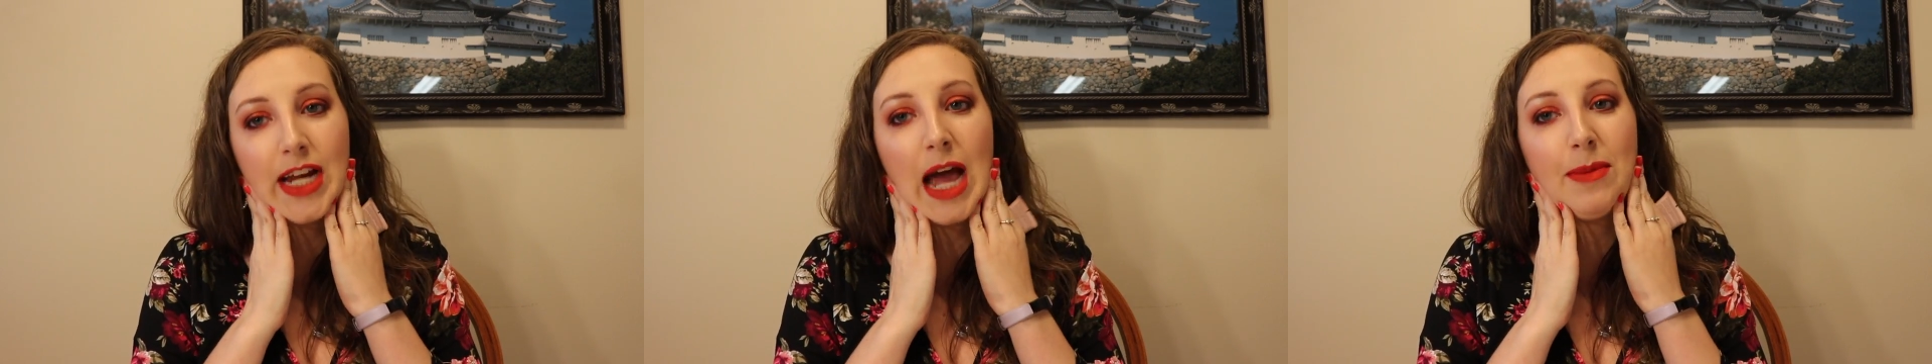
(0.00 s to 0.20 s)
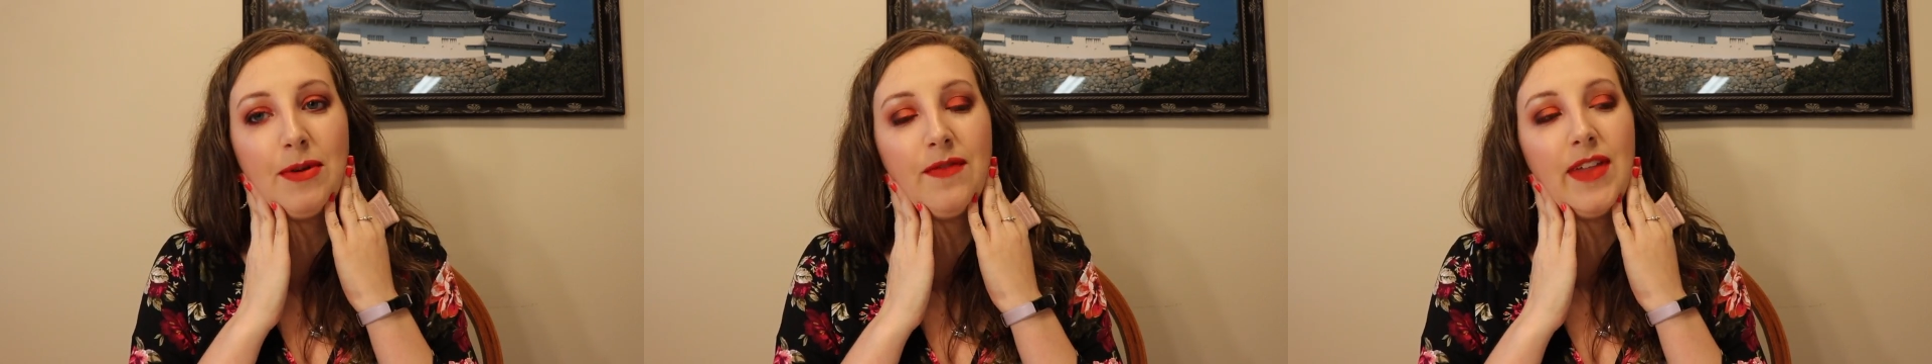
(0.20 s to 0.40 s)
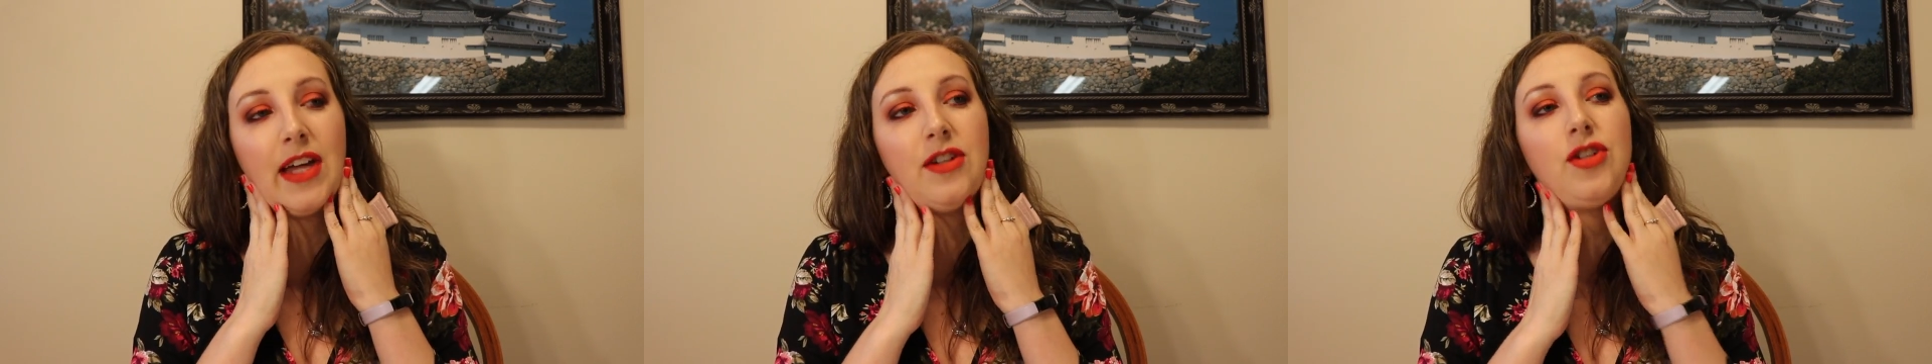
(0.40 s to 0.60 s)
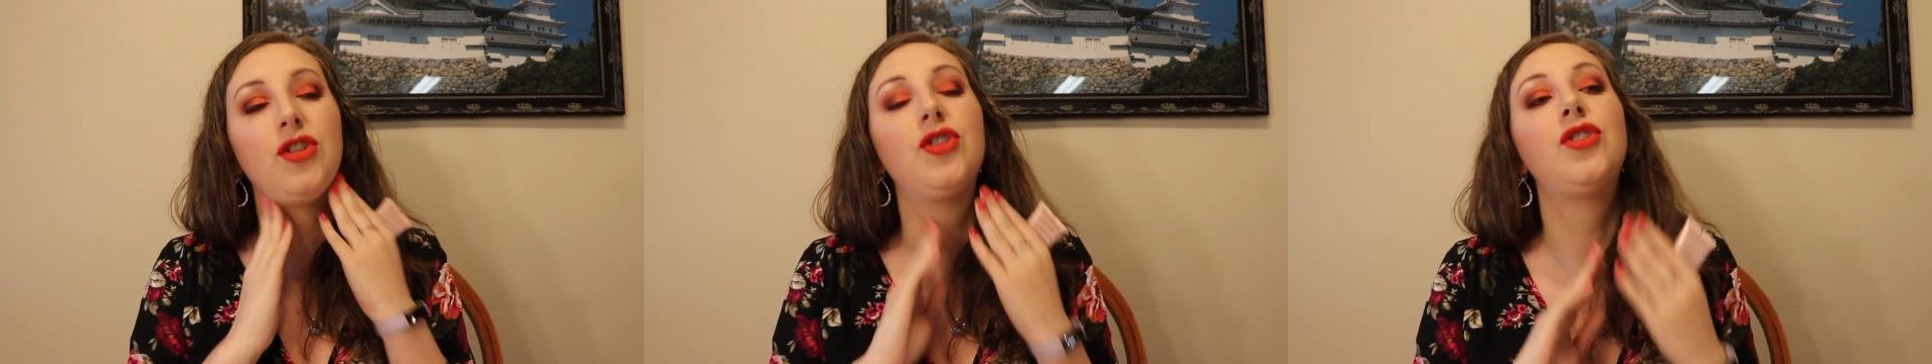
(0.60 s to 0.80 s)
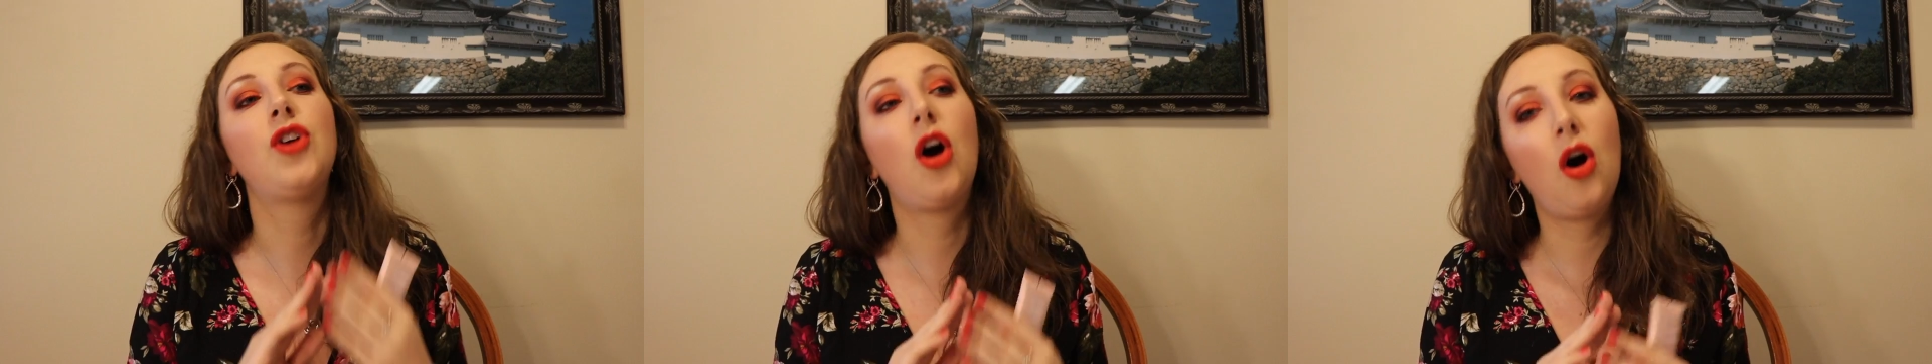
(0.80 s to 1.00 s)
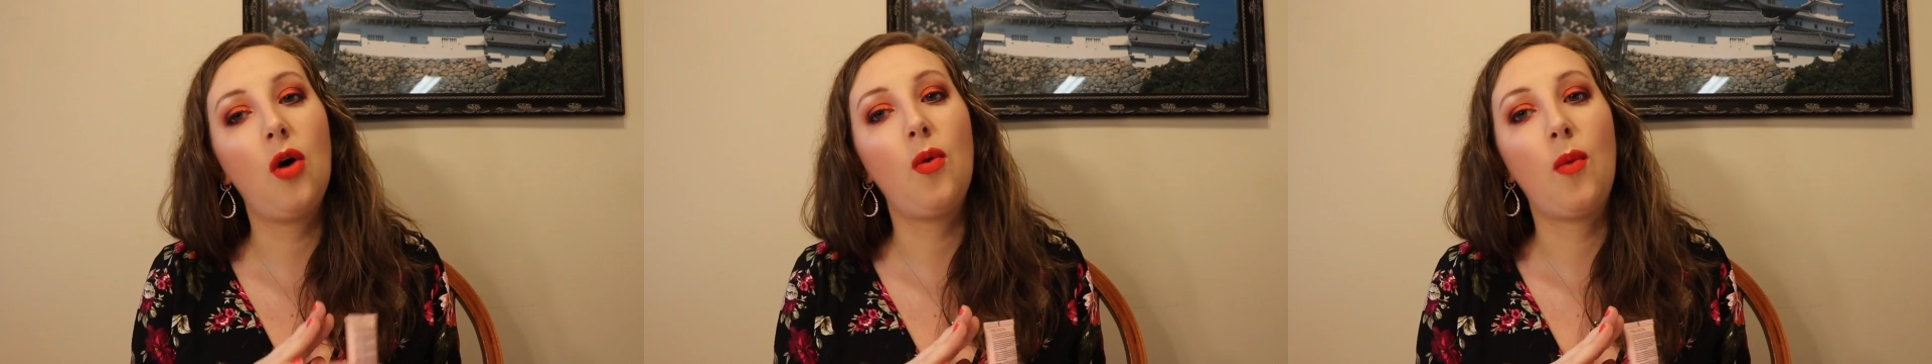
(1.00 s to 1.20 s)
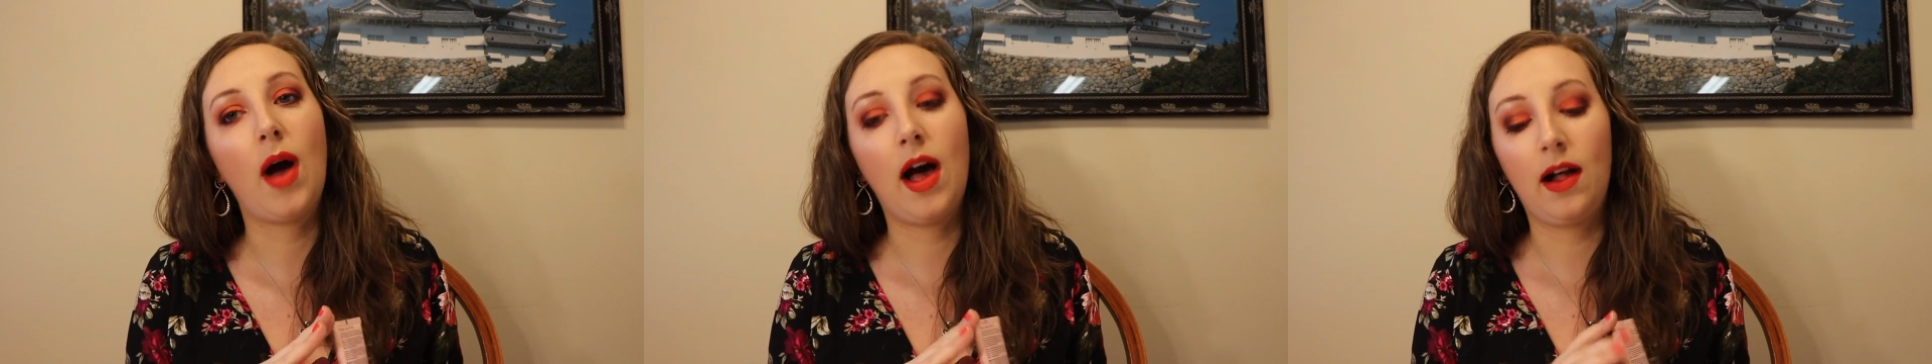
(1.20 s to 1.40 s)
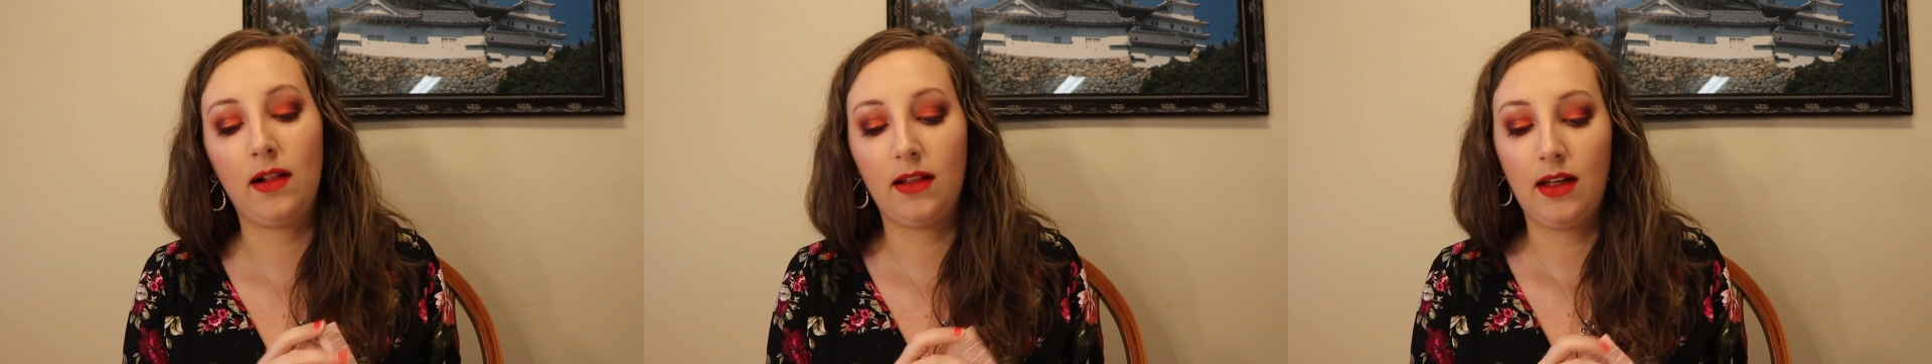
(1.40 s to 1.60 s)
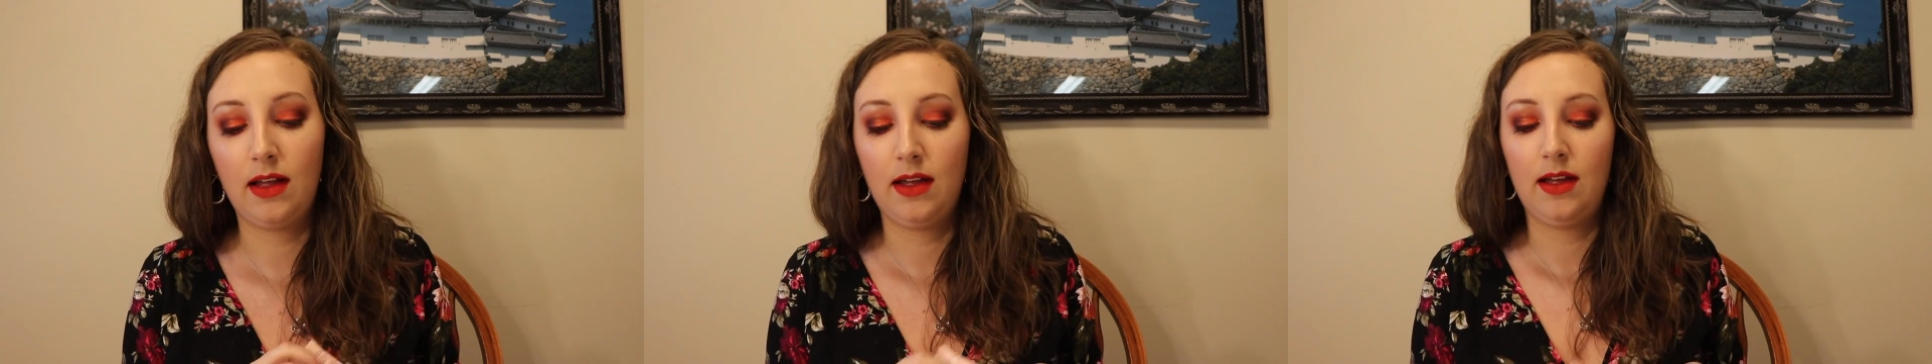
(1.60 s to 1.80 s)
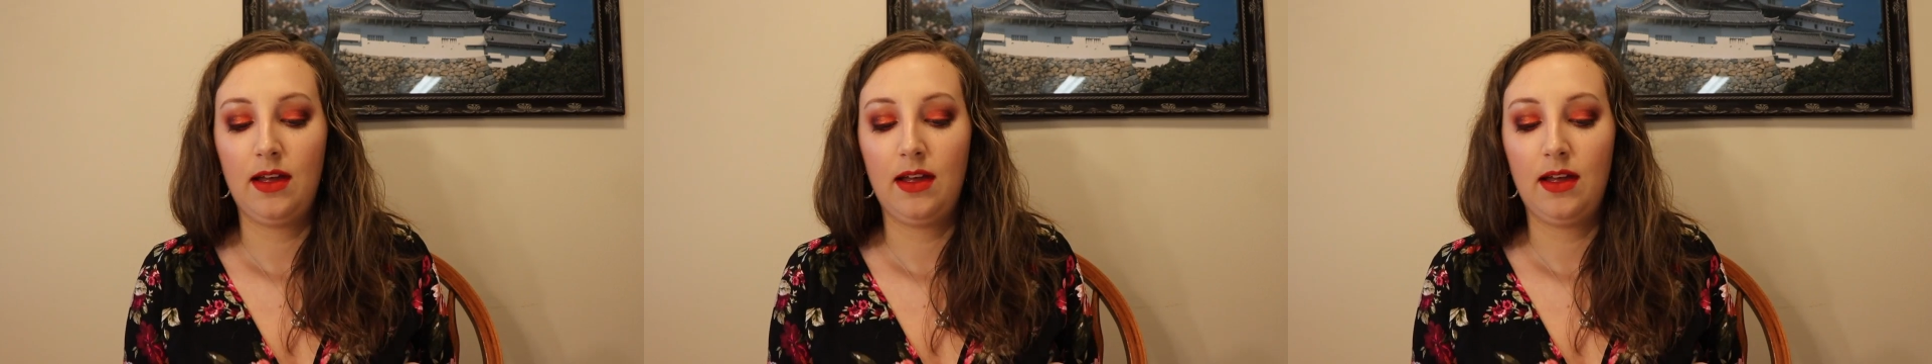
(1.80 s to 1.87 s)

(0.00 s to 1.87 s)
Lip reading: top of that so well.